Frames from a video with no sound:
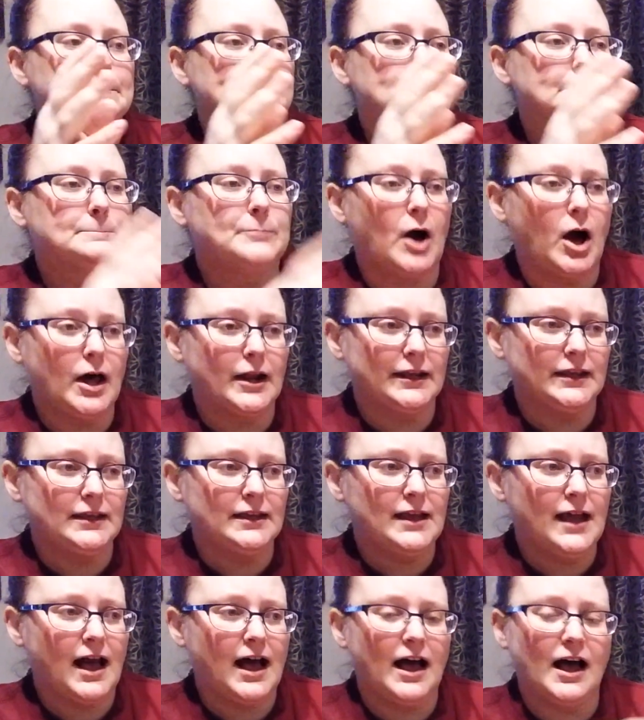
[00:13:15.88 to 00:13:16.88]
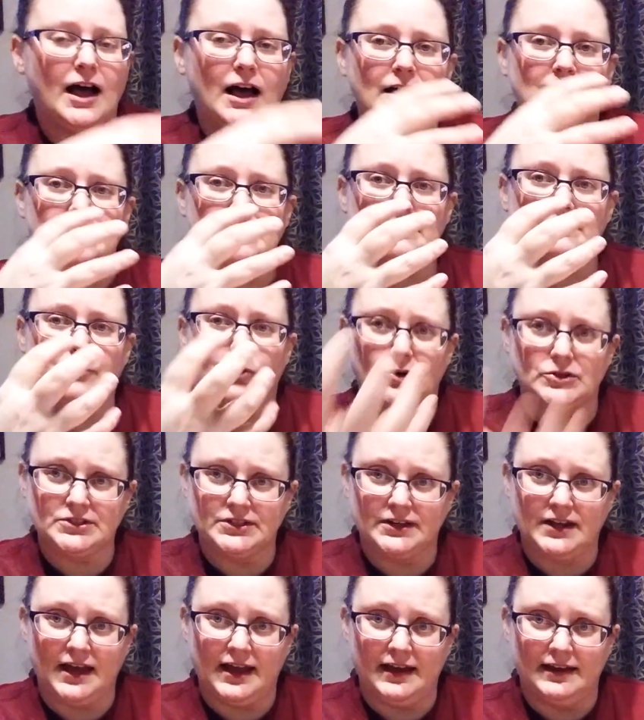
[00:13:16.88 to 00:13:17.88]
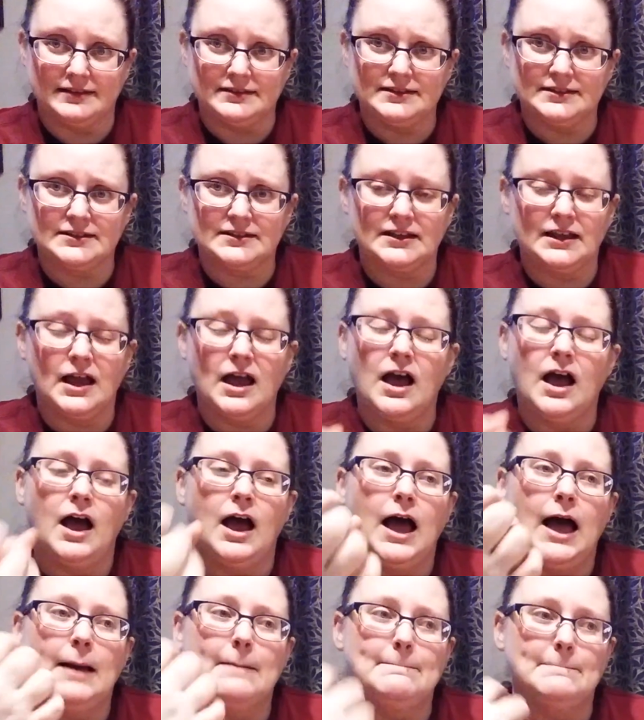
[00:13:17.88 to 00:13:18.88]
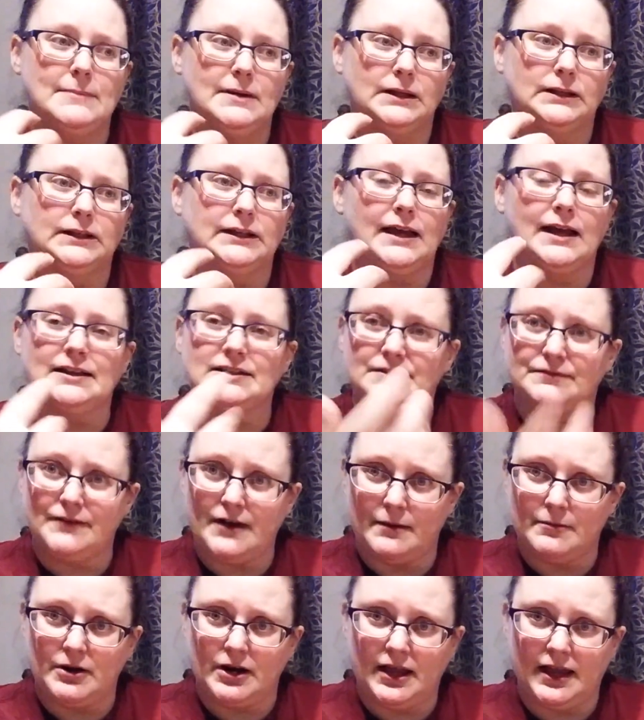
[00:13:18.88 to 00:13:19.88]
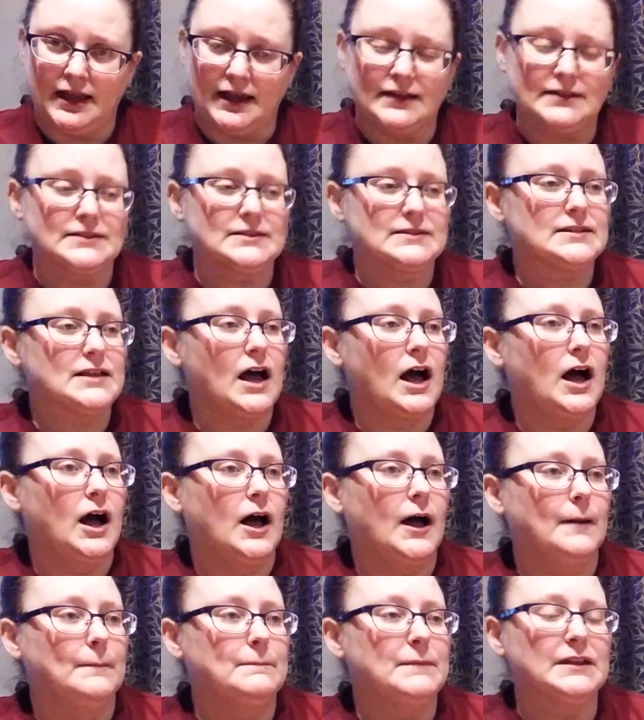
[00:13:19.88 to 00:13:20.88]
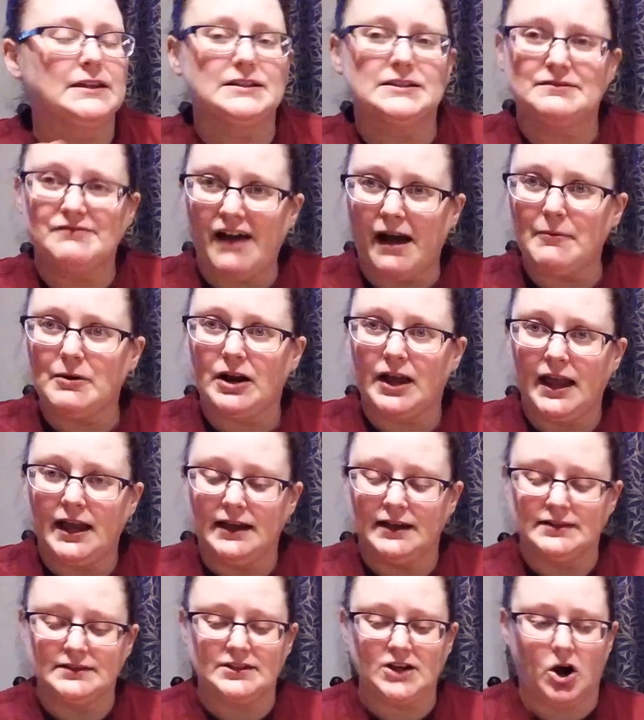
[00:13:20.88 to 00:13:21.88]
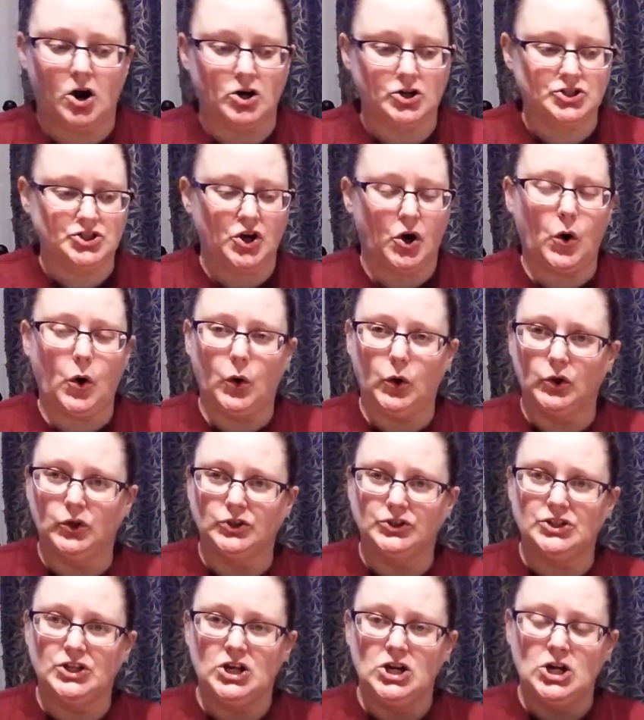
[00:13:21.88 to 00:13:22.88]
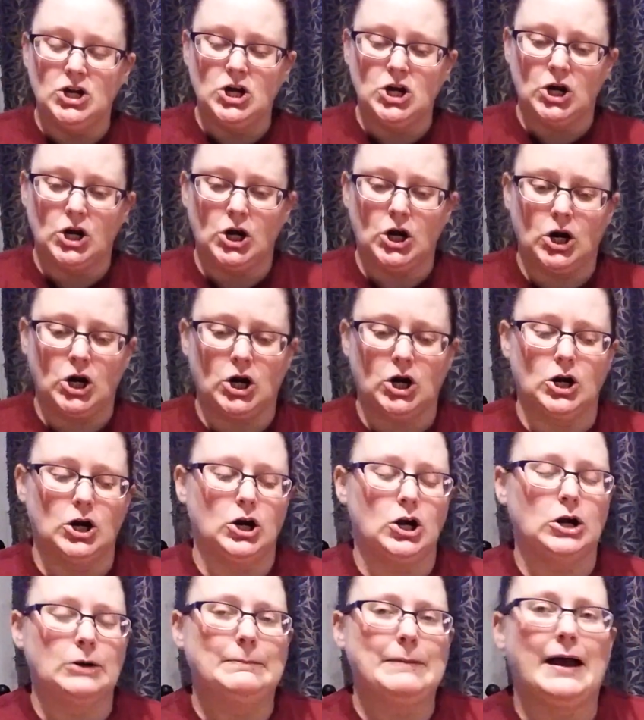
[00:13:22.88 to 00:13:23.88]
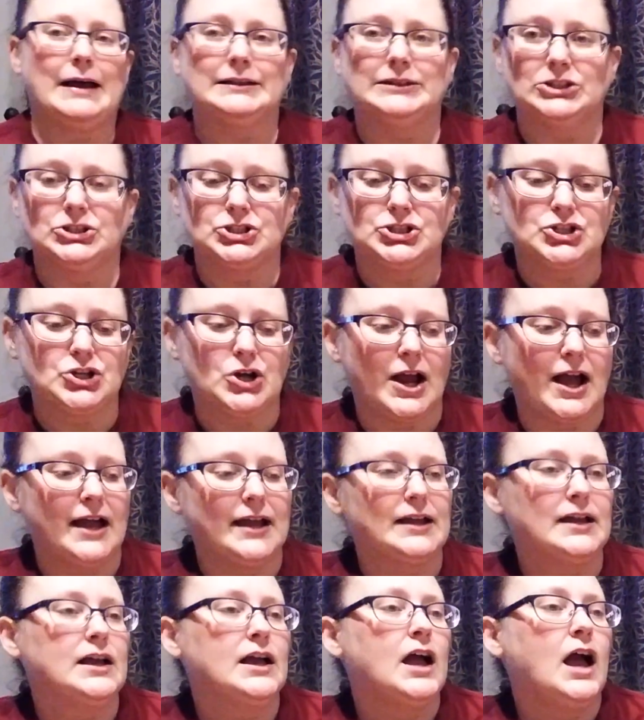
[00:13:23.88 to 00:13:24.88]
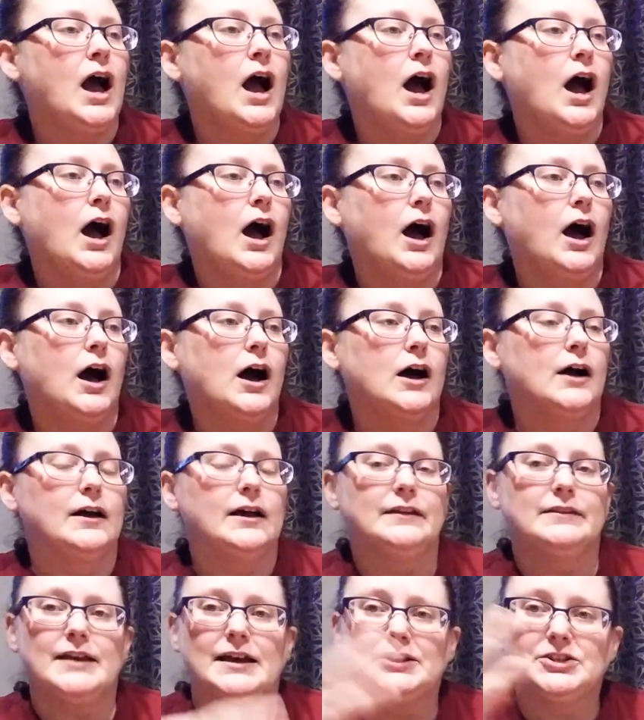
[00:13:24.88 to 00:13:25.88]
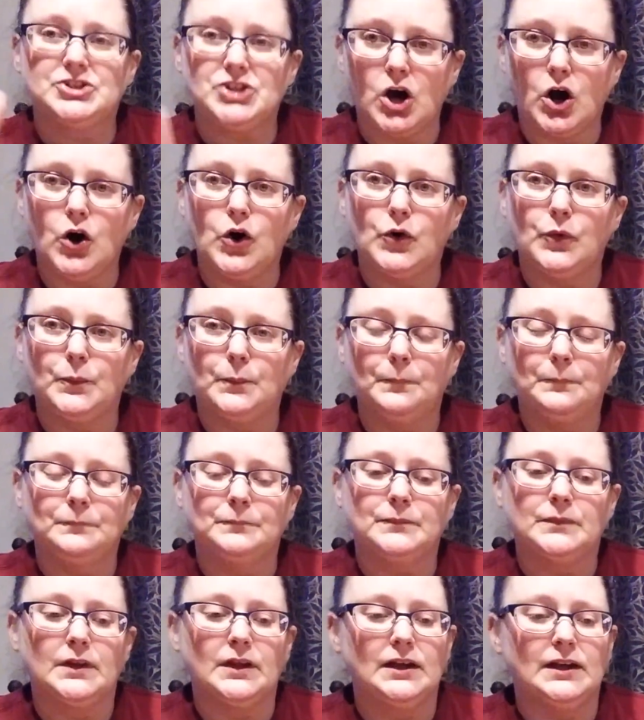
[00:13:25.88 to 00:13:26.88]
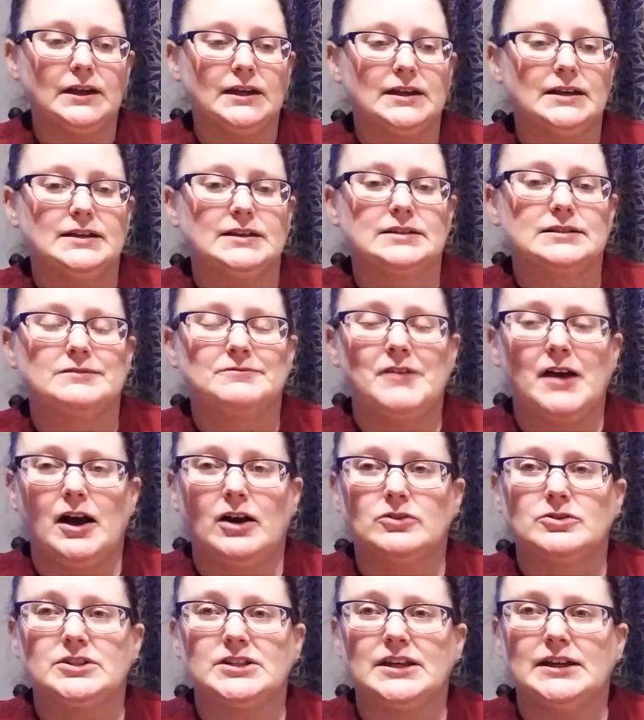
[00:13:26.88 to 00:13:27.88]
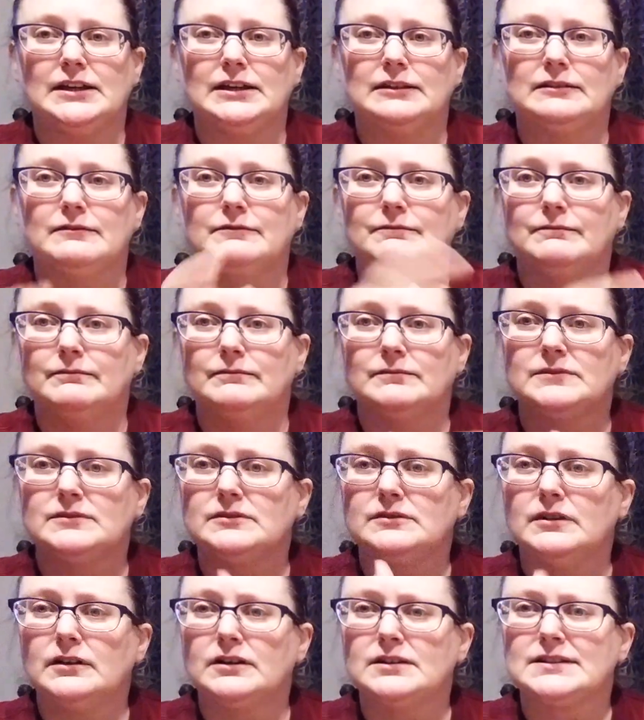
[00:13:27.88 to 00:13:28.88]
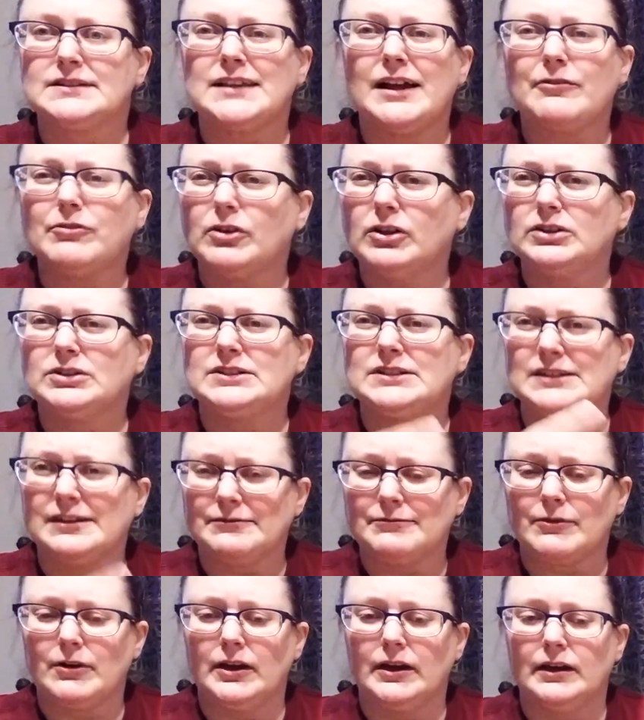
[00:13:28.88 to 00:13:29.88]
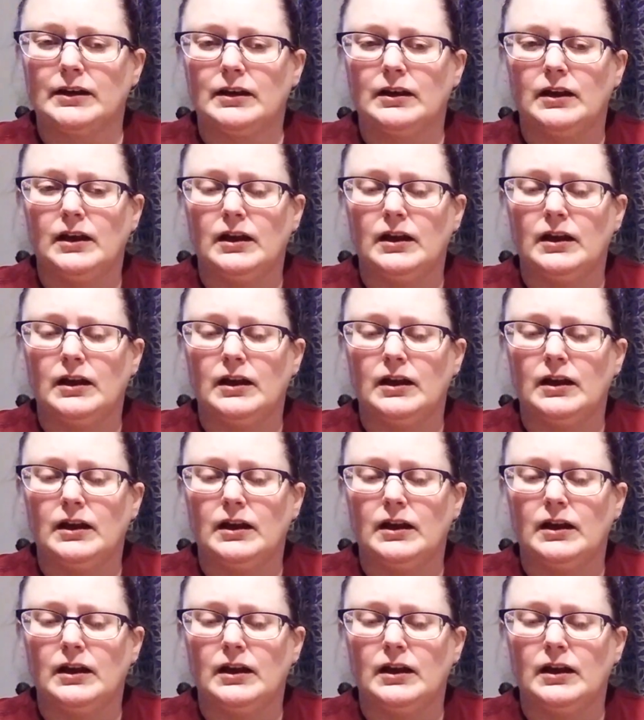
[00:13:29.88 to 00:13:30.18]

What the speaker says: Bonnie has porcelain hands. Millie has fabric hands. Millie's fabric hands are to hold her peddler tray. And that dome is found in several different